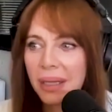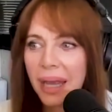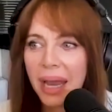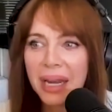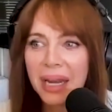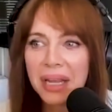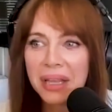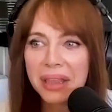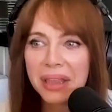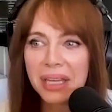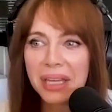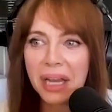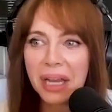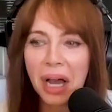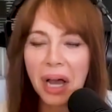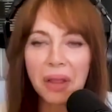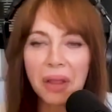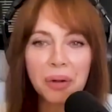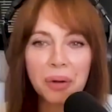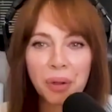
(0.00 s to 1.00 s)
anything
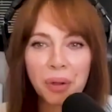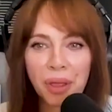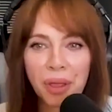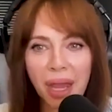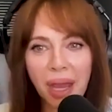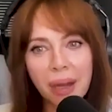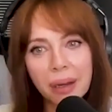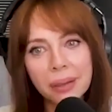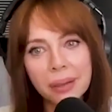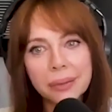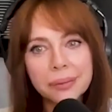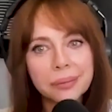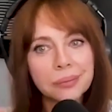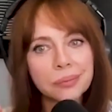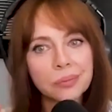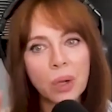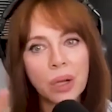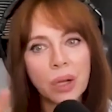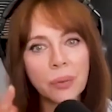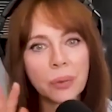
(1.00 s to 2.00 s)
other than
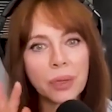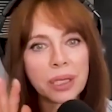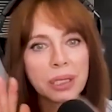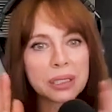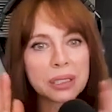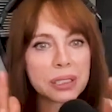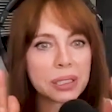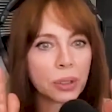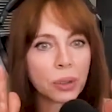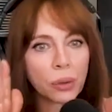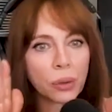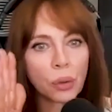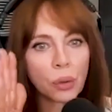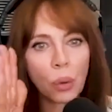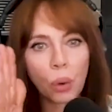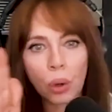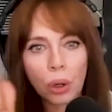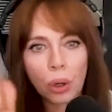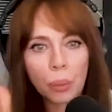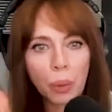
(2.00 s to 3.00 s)
what we consider
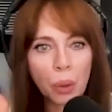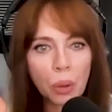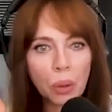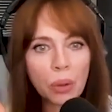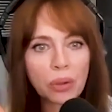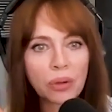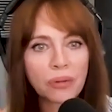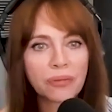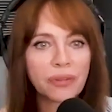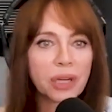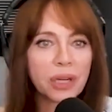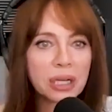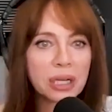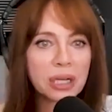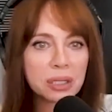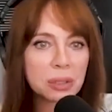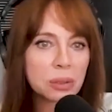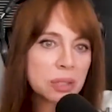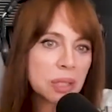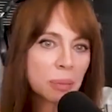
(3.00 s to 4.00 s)
normal or fitting
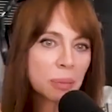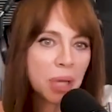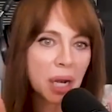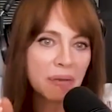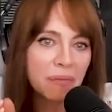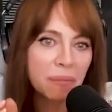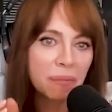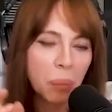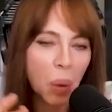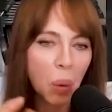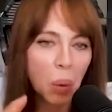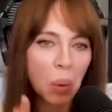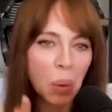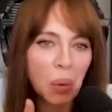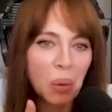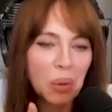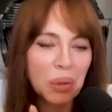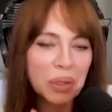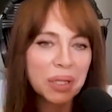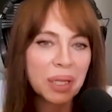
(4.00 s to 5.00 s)
into some kind of
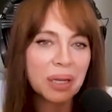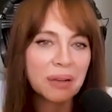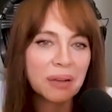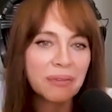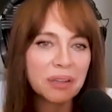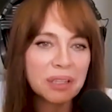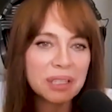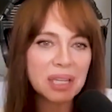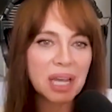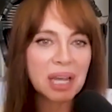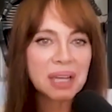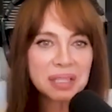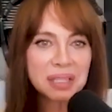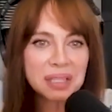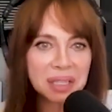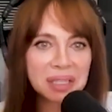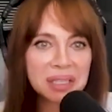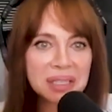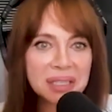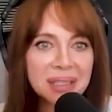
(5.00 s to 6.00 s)
mold. And if it
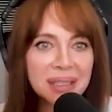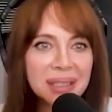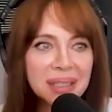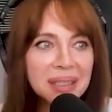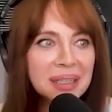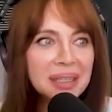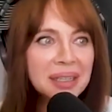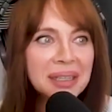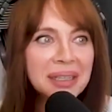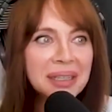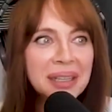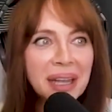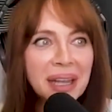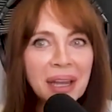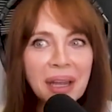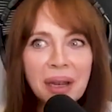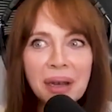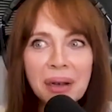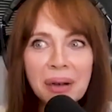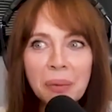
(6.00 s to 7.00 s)
doesn't,
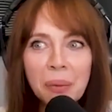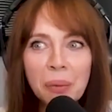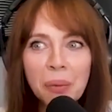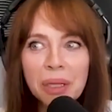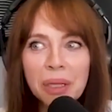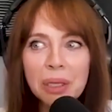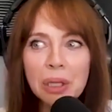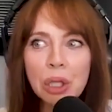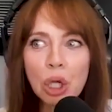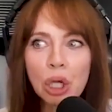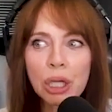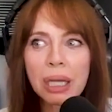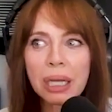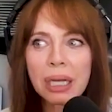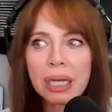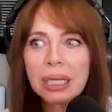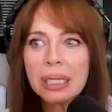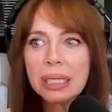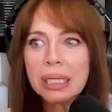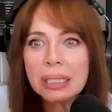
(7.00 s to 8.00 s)
then we look
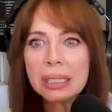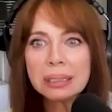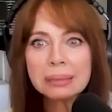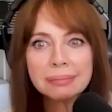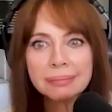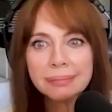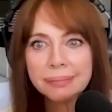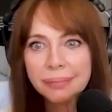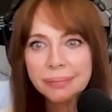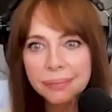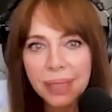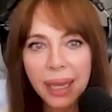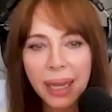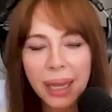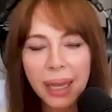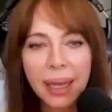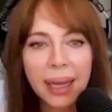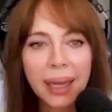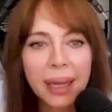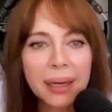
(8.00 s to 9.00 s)
at it
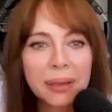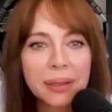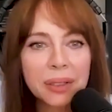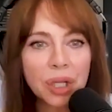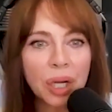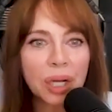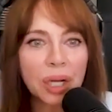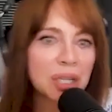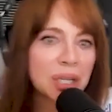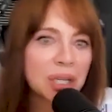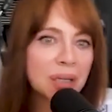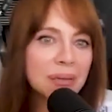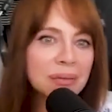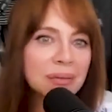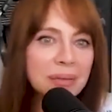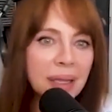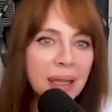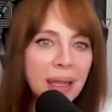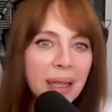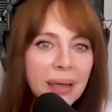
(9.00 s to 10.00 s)
and judge it.
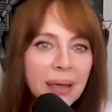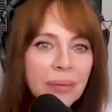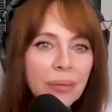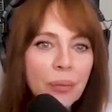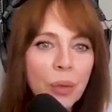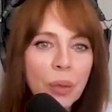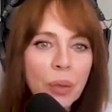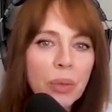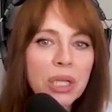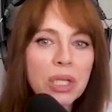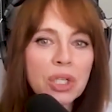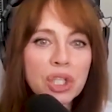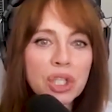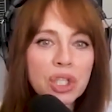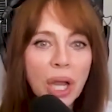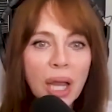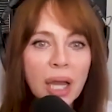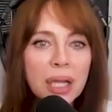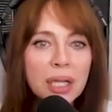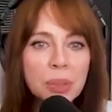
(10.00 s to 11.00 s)
And when we
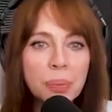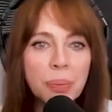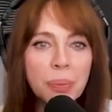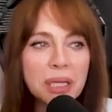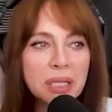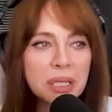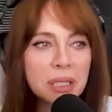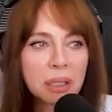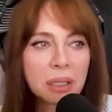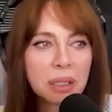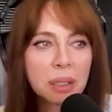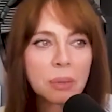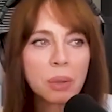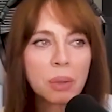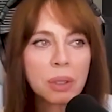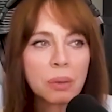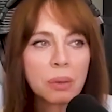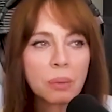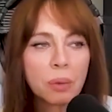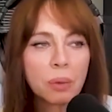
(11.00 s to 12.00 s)
judge, basically
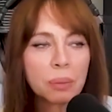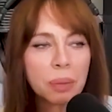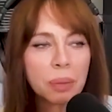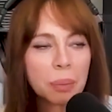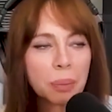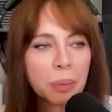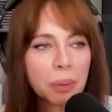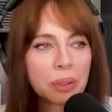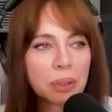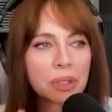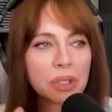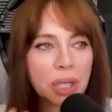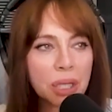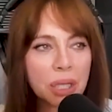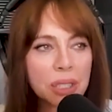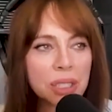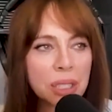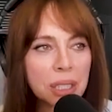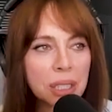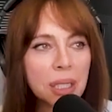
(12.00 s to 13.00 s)
when people are
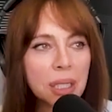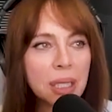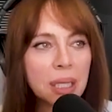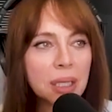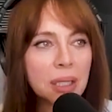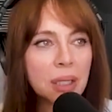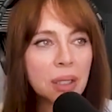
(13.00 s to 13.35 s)
judging,